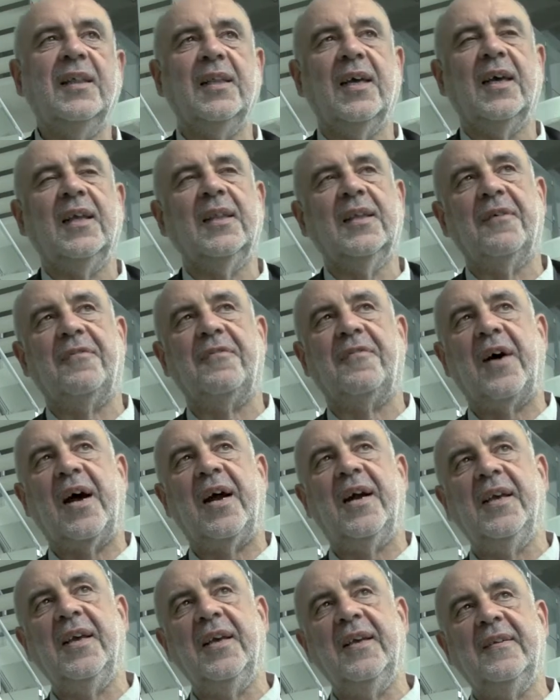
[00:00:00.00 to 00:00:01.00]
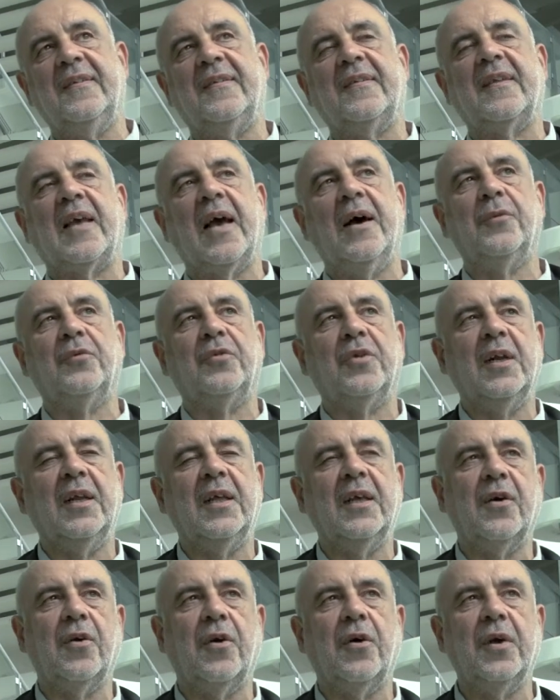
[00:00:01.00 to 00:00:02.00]
In the Far East country and
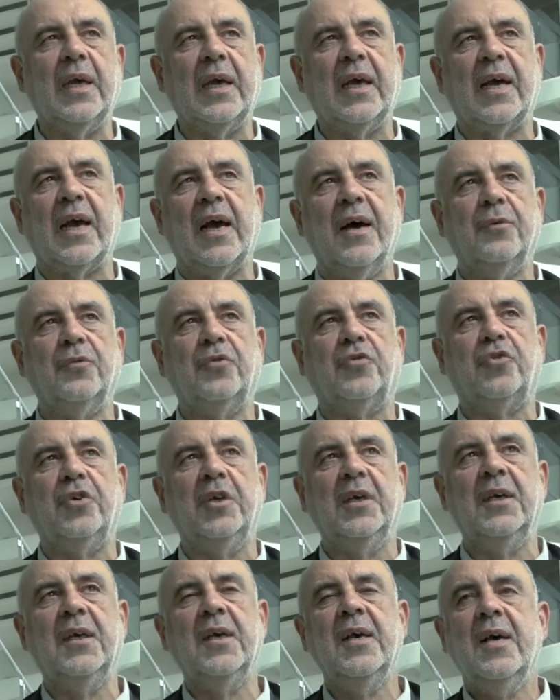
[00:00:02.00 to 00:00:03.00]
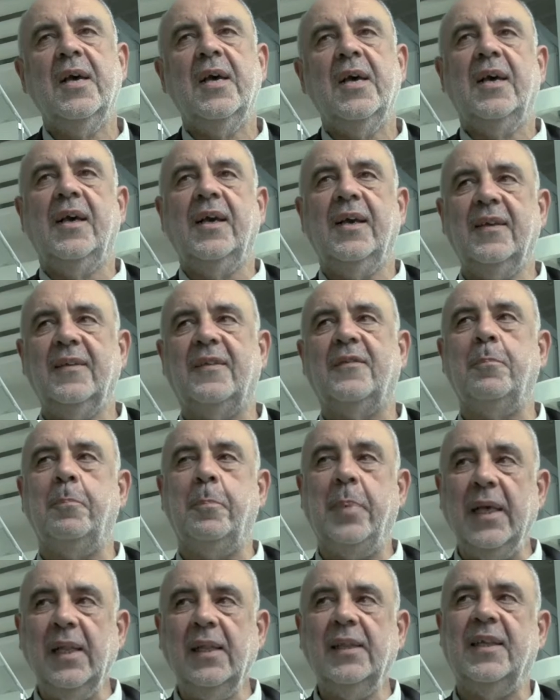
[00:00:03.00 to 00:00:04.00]
in growing country, is
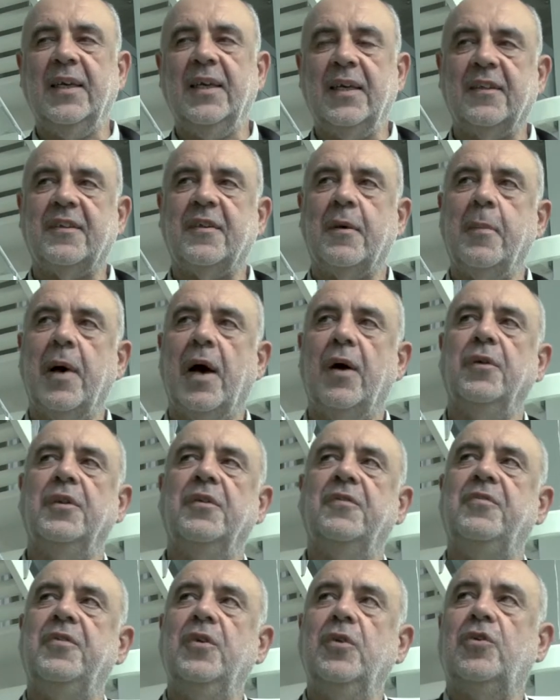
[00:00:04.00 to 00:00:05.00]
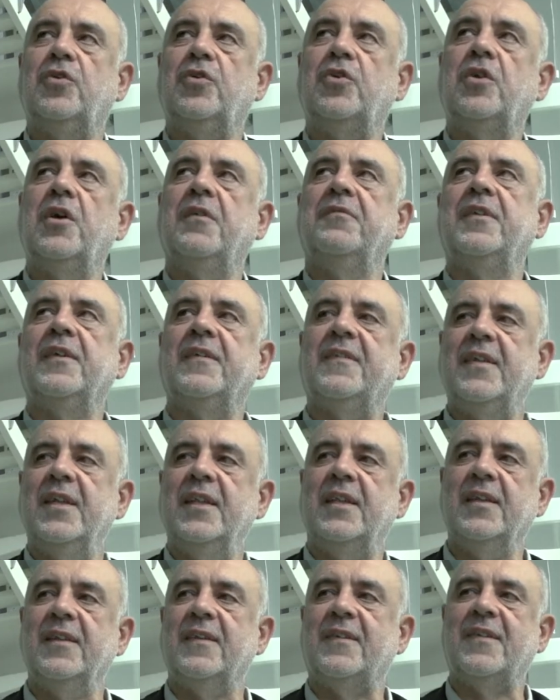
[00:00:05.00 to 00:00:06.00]
building somehow the future of the
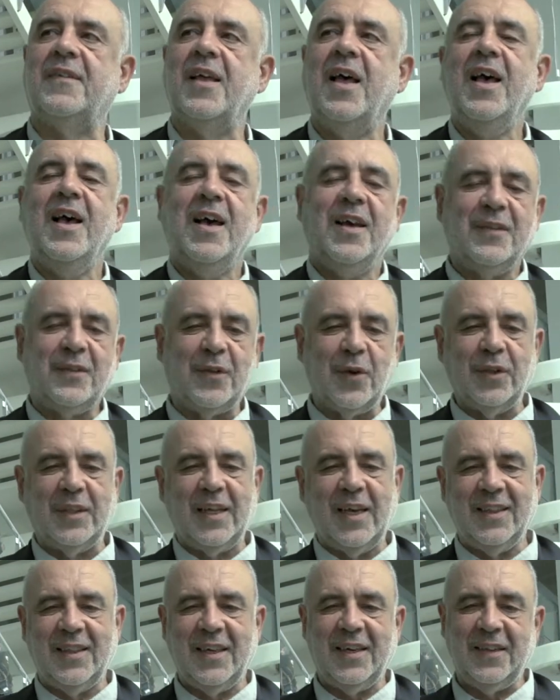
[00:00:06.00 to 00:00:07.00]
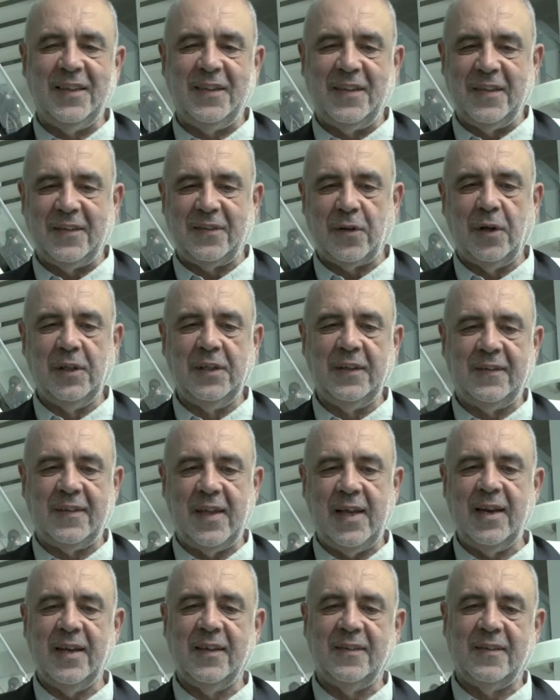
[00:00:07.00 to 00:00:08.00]
cities, so that there is all these
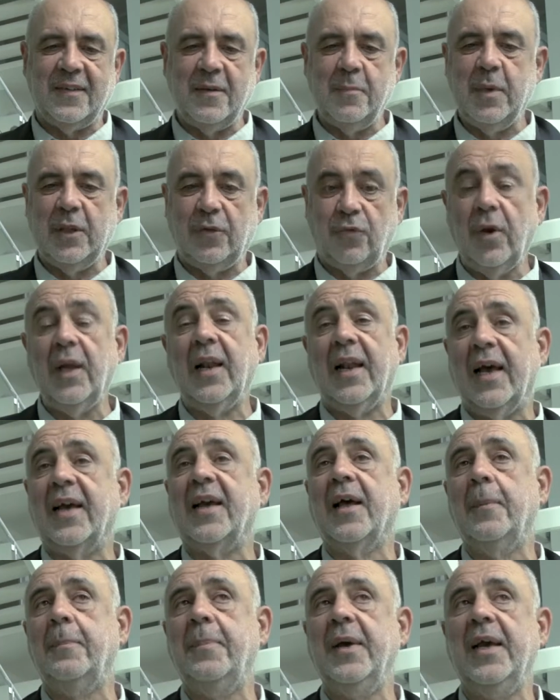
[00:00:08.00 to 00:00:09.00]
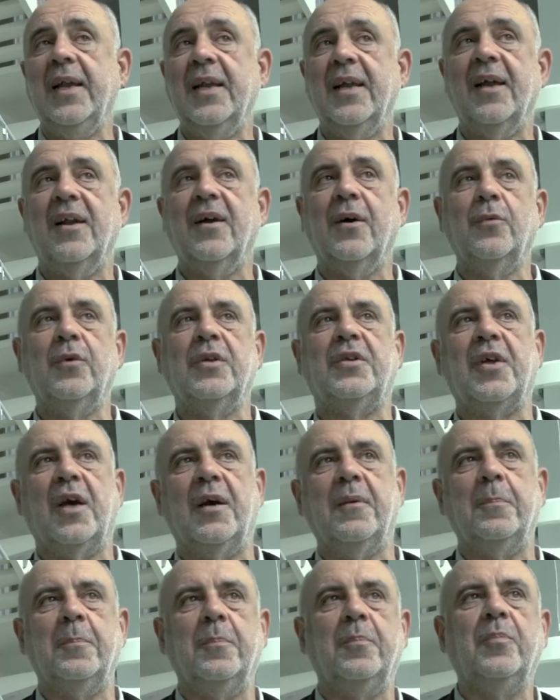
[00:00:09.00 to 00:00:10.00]
areas in between, like Albania, no? Which
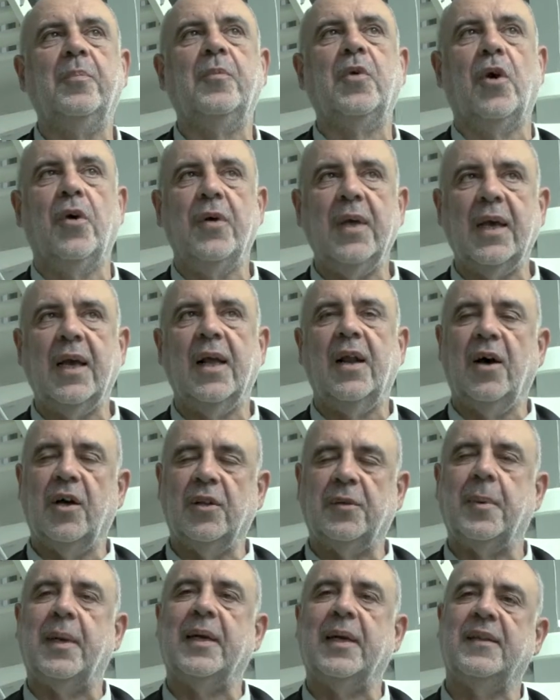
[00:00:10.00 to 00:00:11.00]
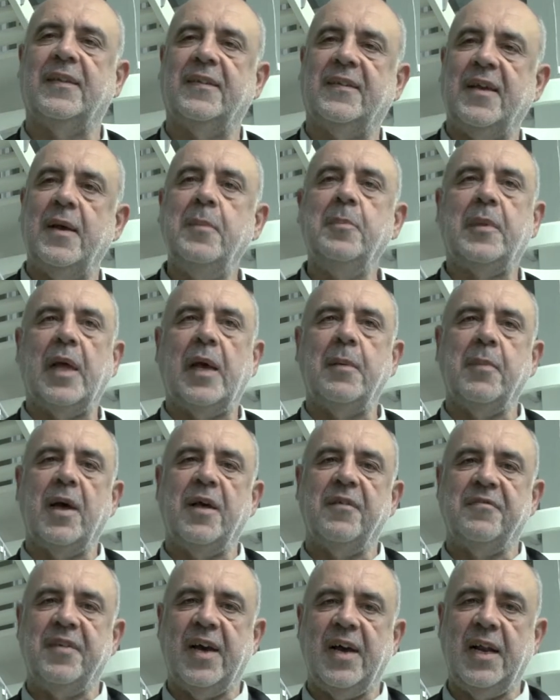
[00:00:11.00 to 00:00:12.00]
are growing a lot, but at the same time are
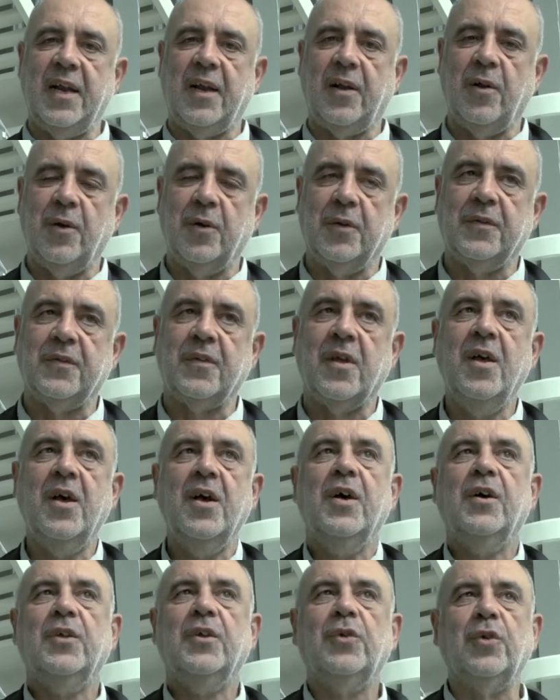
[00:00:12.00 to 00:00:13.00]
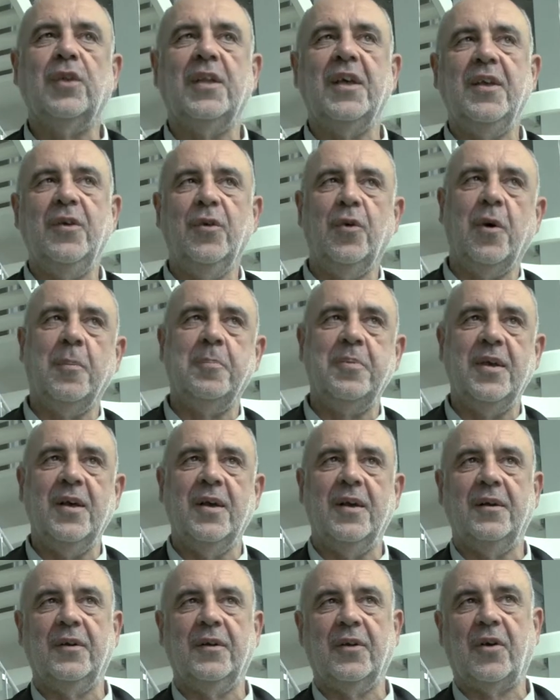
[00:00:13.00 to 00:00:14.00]
very close to the
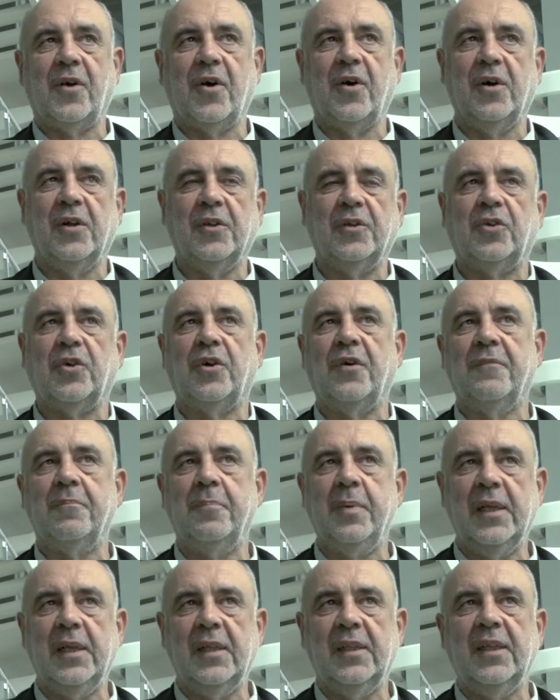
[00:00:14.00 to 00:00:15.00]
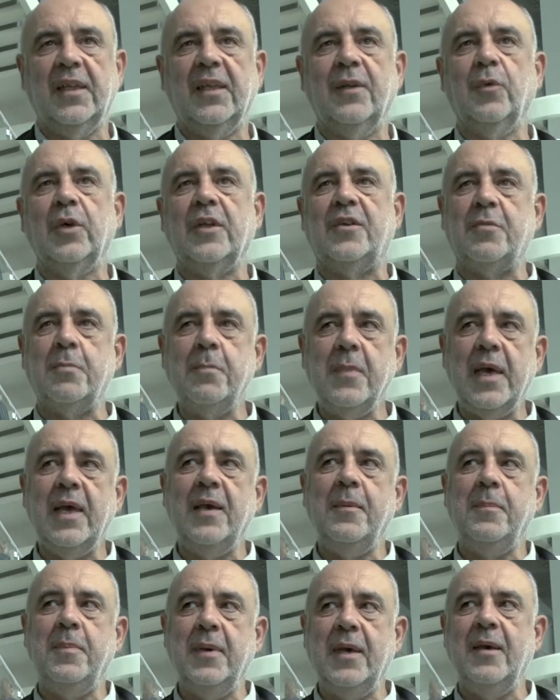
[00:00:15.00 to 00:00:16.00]
European culture of building, which
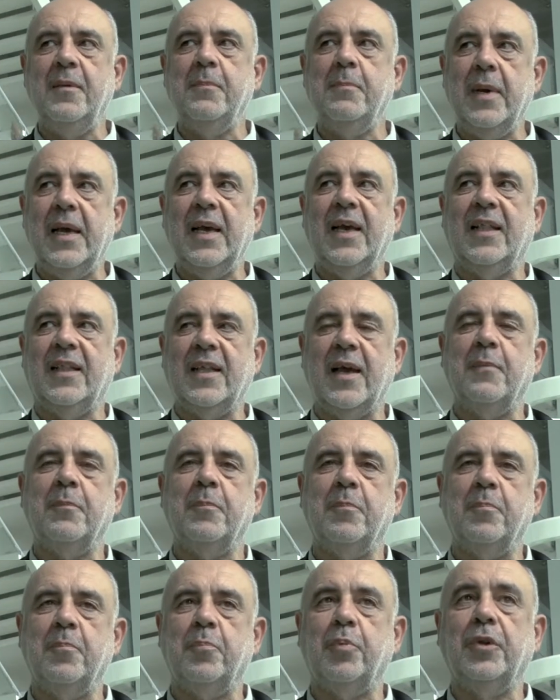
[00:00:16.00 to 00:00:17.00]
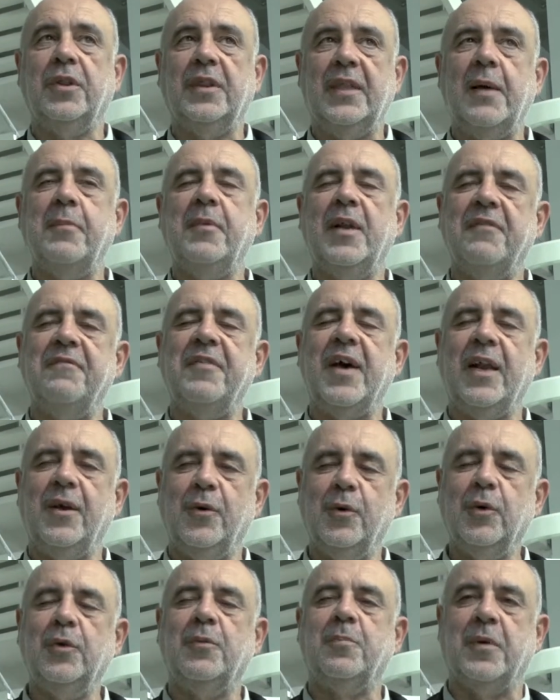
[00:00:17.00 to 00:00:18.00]
maybe put them in a very
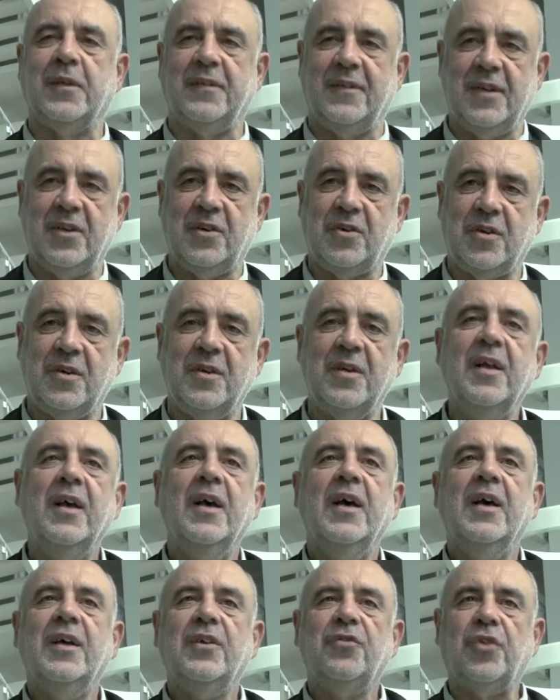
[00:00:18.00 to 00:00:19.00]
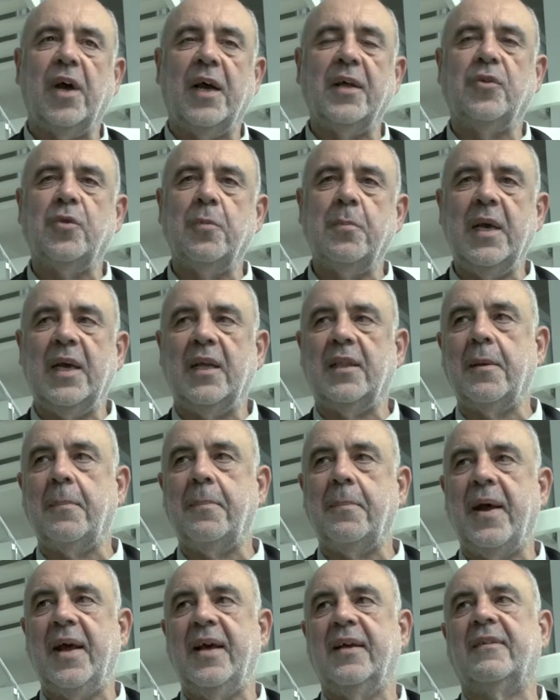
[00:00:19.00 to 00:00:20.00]
good position, trying to make the
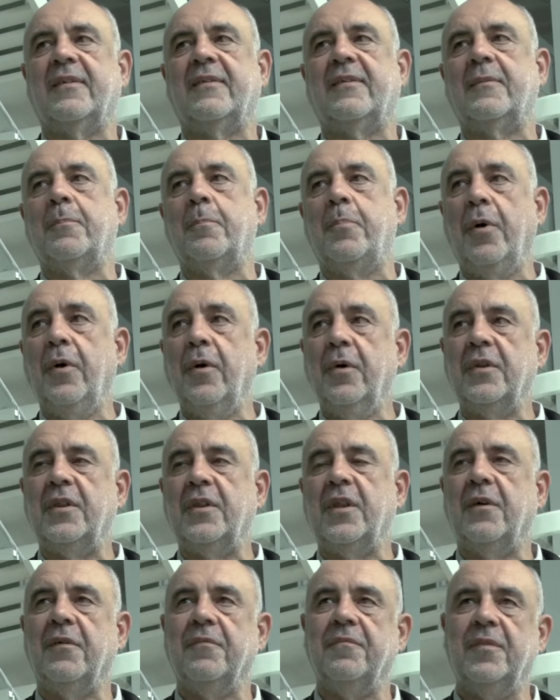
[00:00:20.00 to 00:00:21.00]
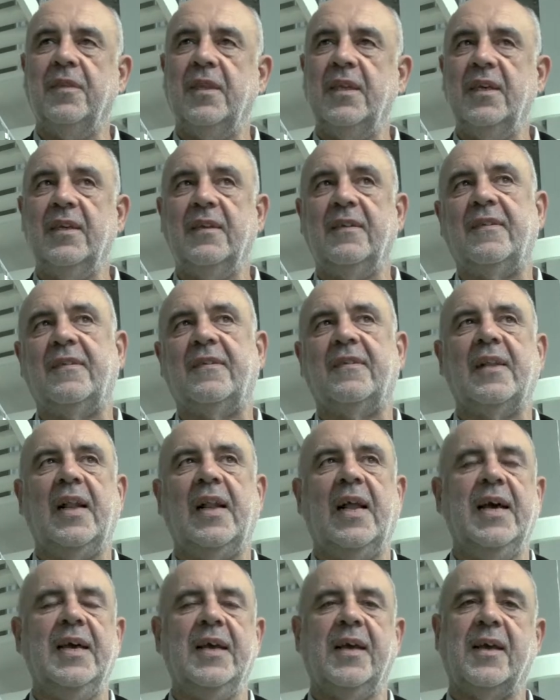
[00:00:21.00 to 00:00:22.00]
best both of this
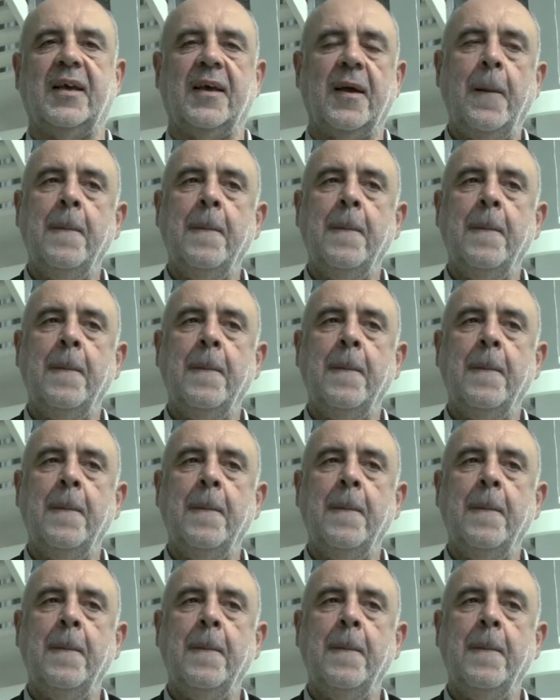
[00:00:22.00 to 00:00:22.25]
like